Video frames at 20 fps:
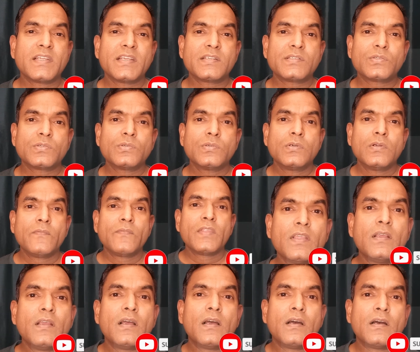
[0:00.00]
take to
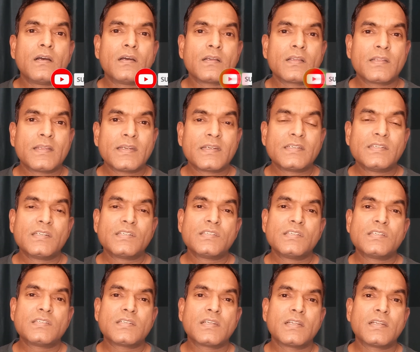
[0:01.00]
get a
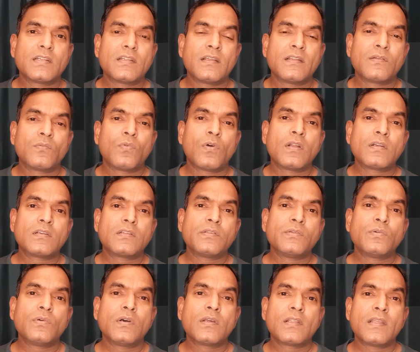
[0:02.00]
decision, and what
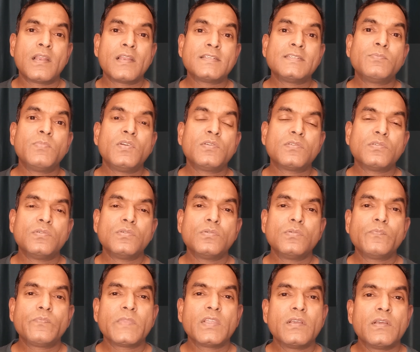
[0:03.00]
you are eligible to
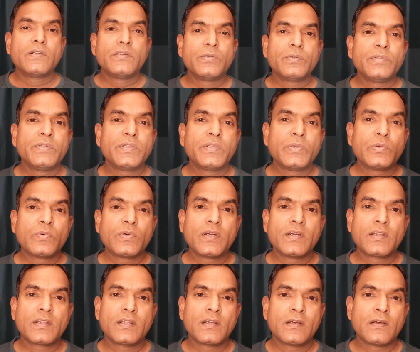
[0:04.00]
do during
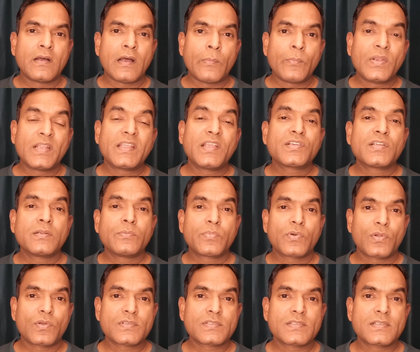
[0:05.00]
your application
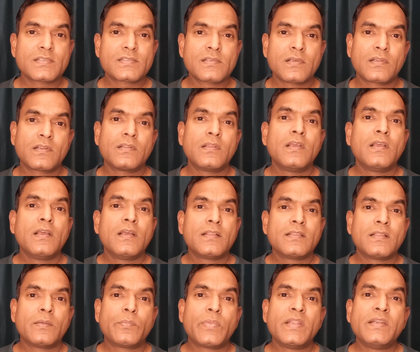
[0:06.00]
process or
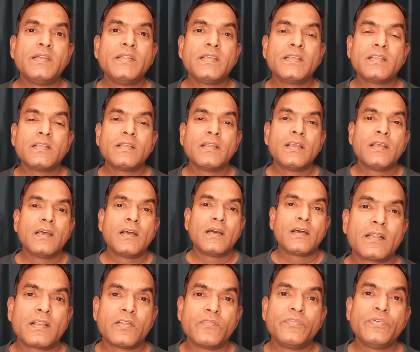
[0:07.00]
the pending
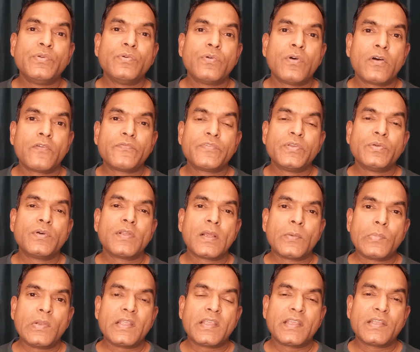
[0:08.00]
review of your
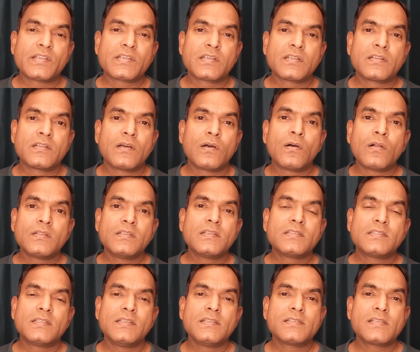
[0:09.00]
application. All
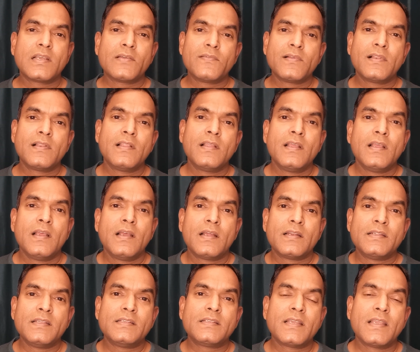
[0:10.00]
these things I will
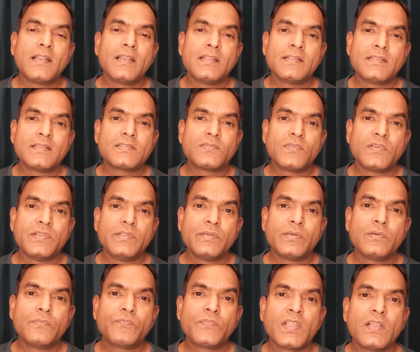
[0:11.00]
detail in this
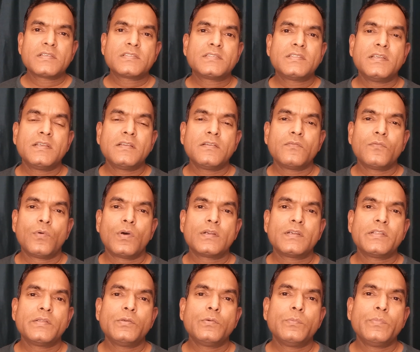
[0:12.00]
video. First thing,
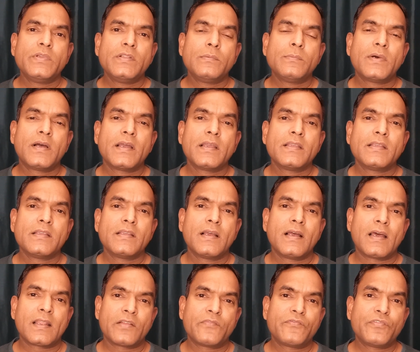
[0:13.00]
what do you mean by
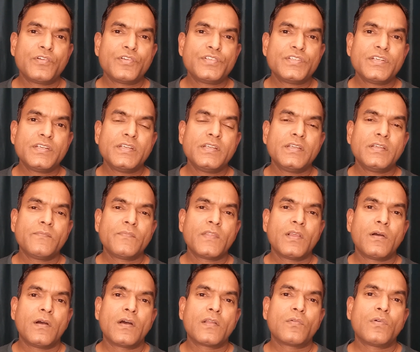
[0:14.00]
refugee,
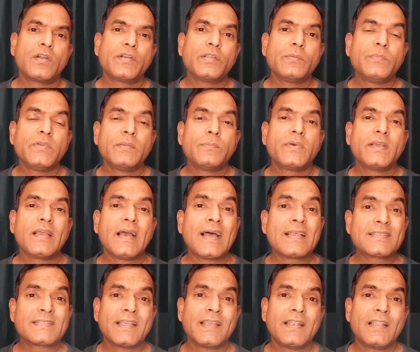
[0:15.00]
or what do you mean by
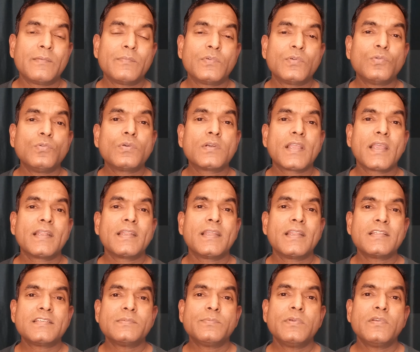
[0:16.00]
asylum? Who can
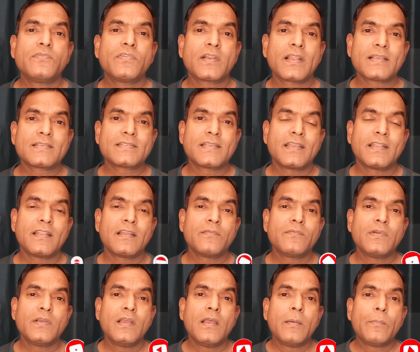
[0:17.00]
eligible for
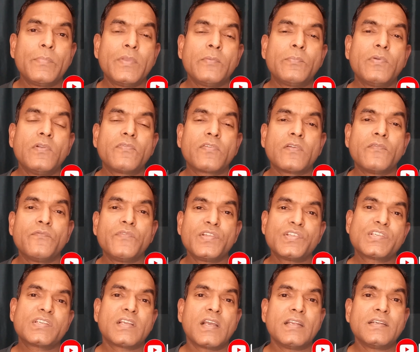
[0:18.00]
asylum? People from
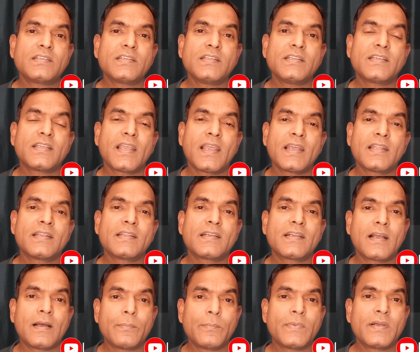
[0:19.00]
which country can
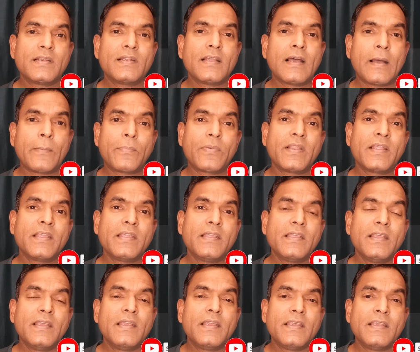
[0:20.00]
come and
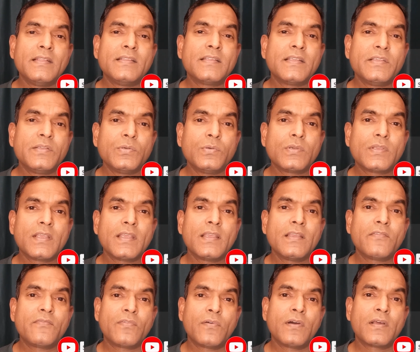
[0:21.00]
apply in the
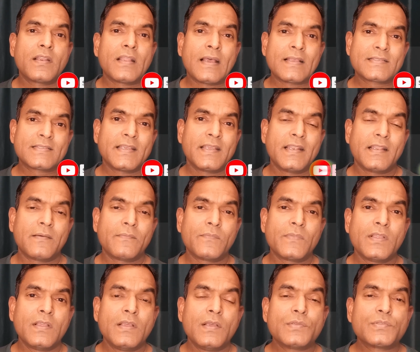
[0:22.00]
UK for
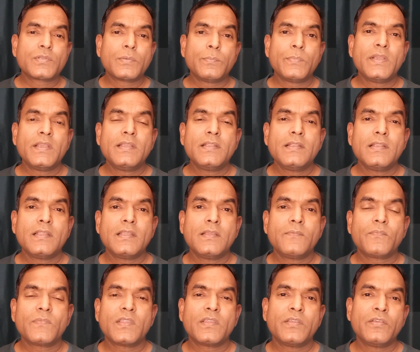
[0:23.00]
asylum? So
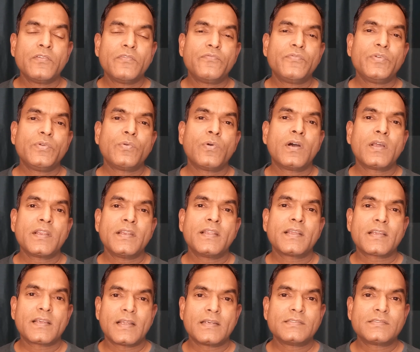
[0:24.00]
mainly, if you are in
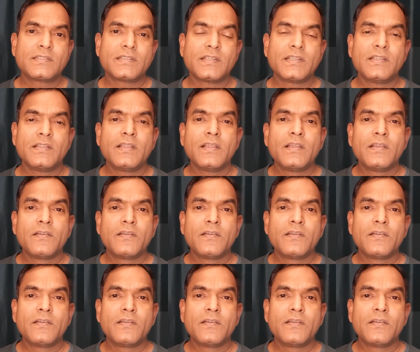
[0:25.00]
a country